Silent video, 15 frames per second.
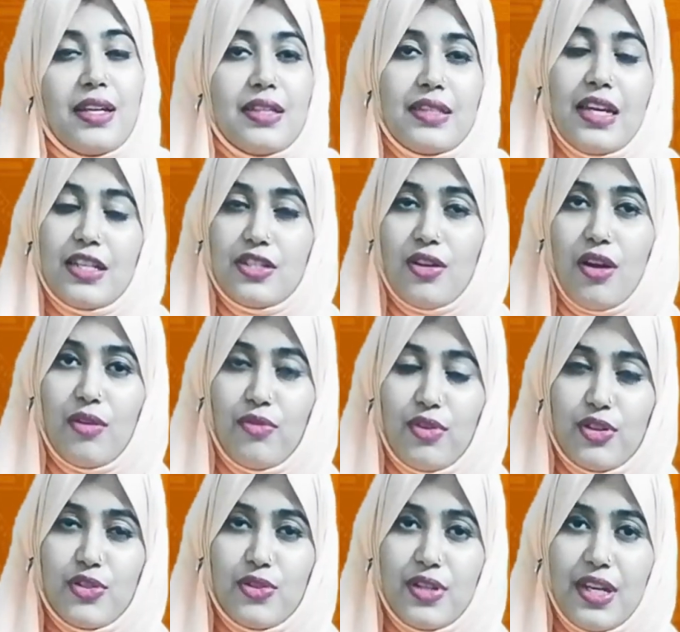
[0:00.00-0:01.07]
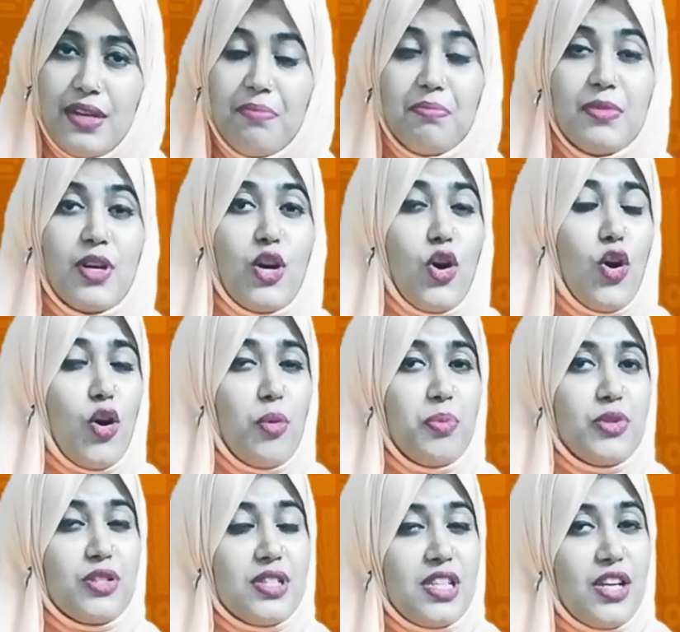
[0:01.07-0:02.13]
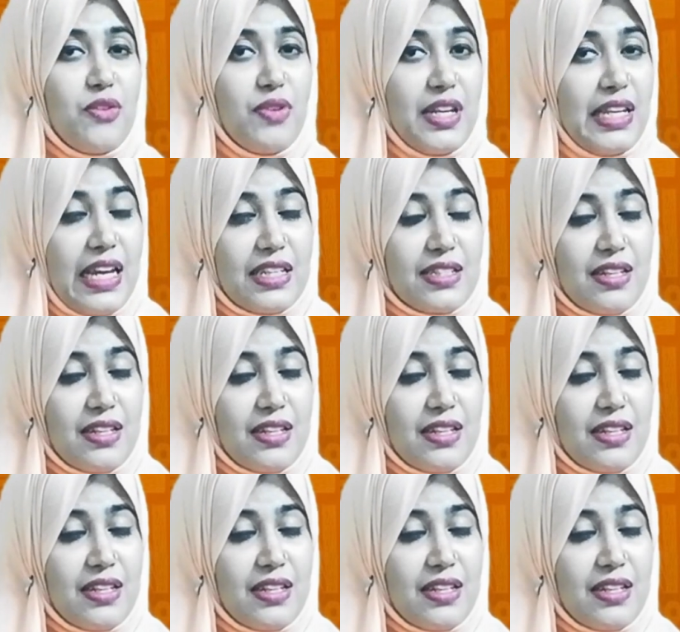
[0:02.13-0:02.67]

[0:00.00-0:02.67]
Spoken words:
That's all for today. Hope to see you in next